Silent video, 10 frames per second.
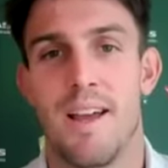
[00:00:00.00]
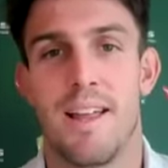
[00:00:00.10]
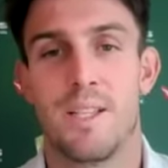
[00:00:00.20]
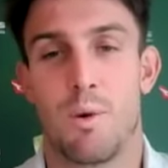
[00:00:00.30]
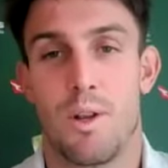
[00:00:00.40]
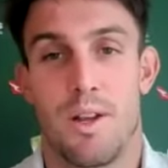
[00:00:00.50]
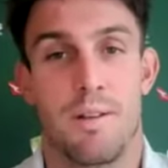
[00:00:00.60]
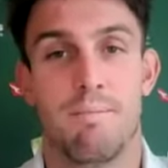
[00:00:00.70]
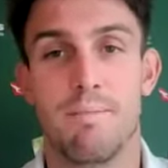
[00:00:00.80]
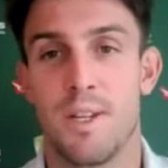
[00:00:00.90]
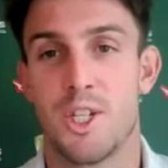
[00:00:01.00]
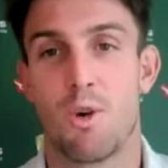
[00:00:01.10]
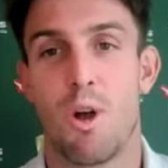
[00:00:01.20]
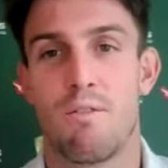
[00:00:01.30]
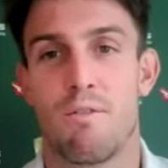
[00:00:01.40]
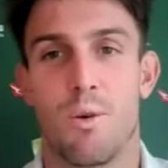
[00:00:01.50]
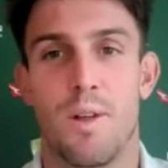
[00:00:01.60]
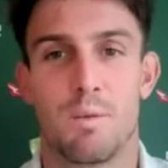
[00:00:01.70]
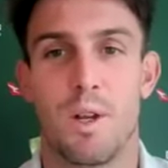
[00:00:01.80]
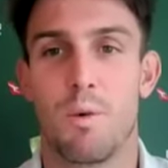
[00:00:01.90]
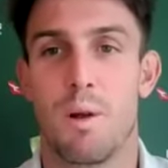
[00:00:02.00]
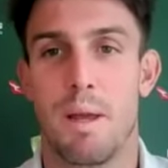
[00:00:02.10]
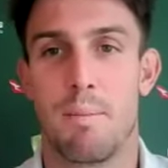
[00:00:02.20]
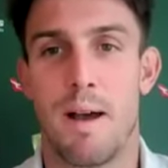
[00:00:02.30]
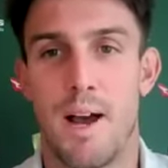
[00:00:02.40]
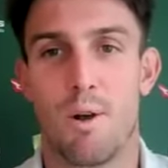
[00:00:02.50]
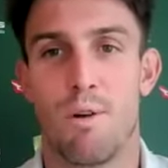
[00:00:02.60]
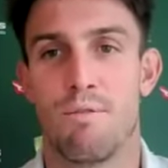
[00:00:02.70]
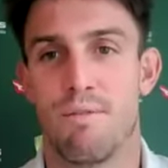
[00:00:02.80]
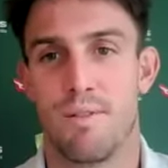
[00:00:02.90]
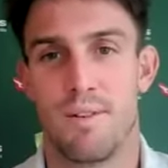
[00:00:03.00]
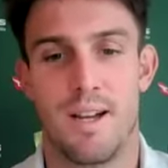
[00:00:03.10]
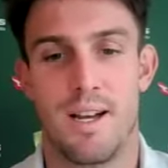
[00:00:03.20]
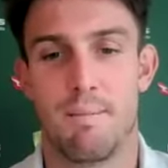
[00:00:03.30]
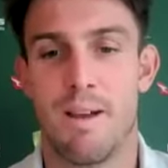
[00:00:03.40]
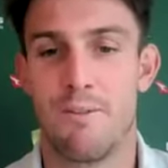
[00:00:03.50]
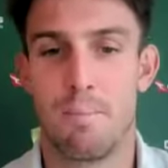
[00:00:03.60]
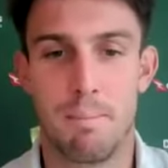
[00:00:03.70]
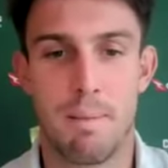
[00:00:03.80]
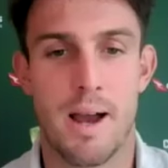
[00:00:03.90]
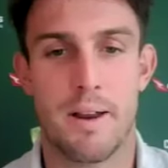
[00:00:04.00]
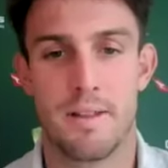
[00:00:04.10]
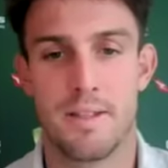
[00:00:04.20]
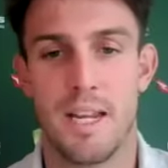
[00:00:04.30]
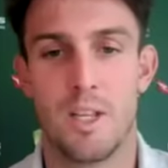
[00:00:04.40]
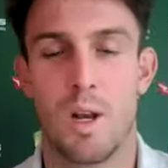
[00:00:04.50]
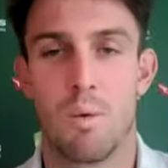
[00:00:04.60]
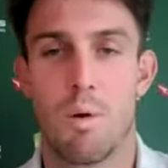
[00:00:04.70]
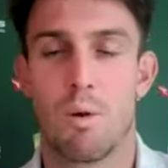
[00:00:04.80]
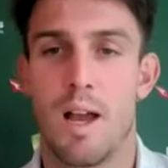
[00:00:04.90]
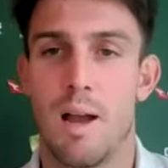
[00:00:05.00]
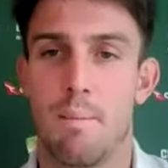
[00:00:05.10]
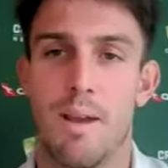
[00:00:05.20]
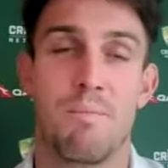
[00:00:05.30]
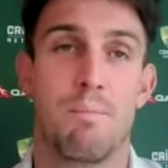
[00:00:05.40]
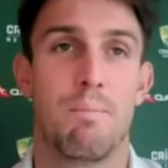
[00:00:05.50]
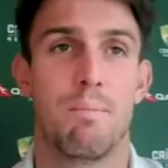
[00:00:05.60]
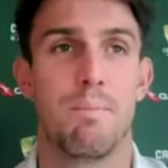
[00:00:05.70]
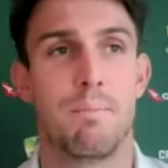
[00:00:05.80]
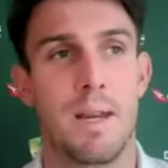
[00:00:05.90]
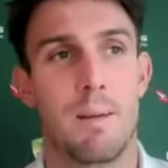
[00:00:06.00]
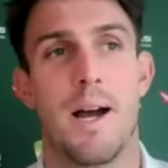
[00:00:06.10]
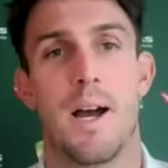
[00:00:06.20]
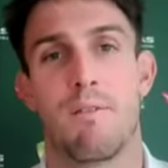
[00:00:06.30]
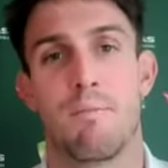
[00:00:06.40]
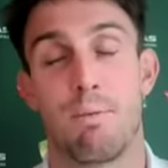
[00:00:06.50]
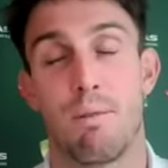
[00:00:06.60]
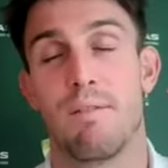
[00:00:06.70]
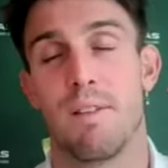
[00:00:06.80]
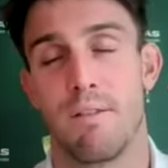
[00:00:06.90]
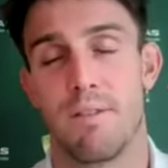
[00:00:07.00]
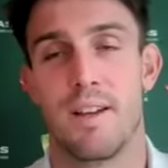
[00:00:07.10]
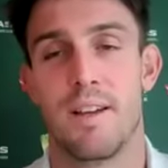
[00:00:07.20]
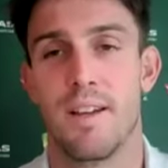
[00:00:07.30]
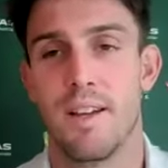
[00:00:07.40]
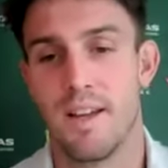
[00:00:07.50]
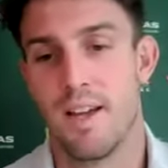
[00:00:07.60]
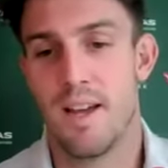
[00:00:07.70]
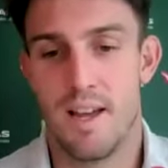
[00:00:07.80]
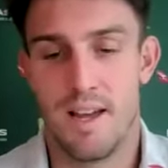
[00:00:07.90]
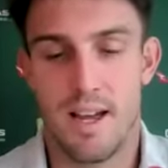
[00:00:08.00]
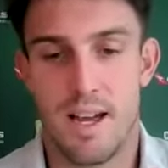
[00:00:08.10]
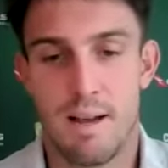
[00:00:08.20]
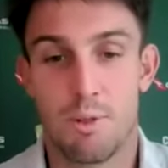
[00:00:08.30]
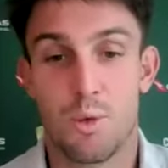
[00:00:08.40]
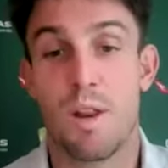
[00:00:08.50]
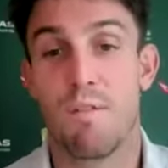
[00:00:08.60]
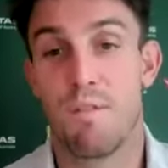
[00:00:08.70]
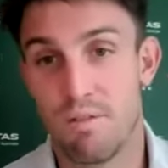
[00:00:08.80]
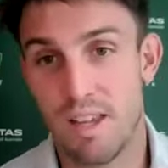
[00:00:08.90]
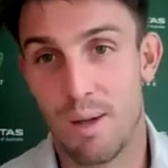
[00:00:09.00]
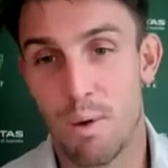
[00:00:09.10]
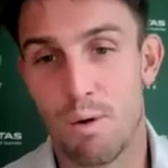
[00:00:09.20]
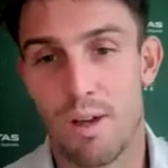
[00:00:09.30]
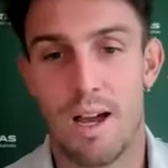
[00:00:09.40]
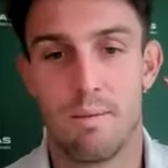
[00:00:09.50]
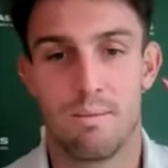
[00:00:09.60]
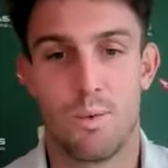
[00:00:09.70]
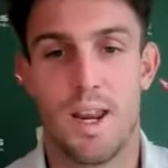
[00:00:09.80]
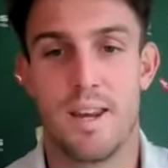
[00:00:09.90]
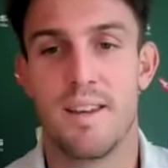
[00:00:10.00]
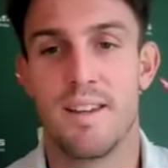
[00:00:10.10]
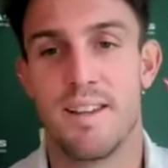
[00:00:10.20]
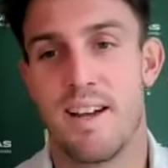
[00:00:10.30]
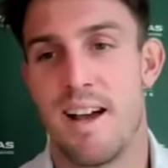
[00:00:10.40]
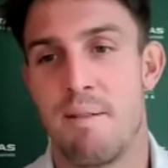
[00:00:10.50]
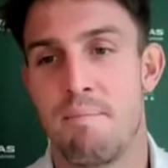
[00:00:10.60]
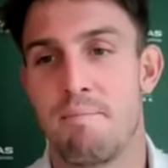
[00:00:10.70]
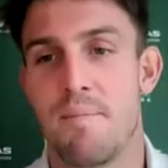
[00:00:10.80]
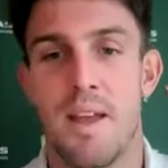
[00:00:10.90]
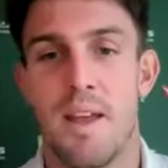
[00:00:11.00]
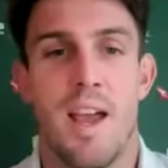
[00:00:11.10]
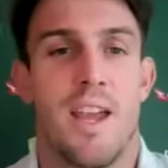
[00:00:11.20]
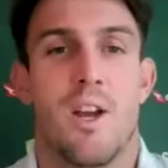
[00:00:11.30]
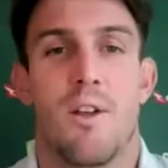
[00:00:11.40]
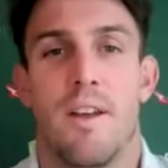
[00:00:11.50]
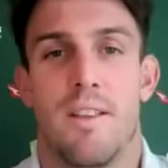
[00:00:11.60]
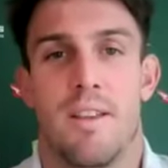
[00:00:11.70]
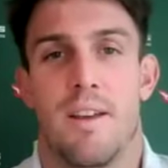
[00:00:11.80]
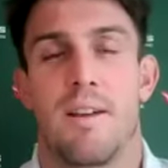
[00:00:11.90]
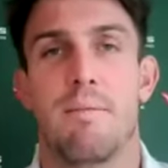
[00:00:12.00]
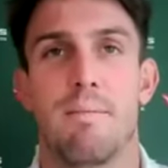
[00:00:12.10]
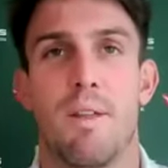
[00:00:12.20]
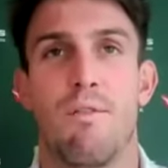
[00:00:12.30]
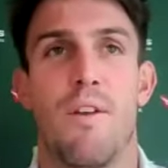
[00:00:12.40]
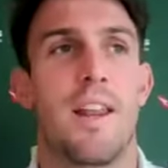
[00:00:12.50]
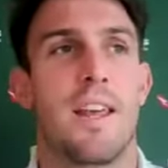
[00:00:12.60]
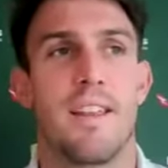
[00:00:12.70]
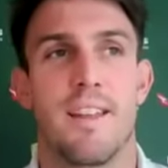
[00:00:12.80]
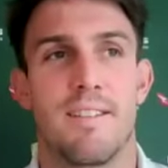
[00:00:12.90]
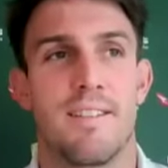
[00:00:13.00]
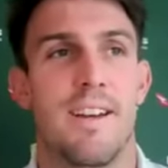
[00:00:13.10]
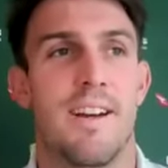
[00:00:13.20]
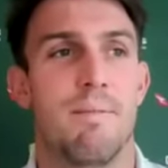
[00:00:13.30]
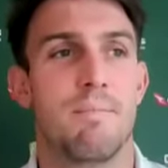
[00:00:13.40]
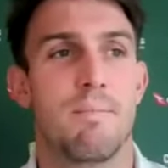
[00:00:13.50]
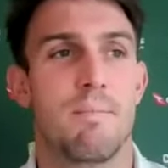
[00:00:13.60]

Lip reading: that's what you strive for. That's what you want to be a part of. Having been part of the T20 World Cup, having been a part of briefly of the 2015 World Cup win, you know, that the feeling that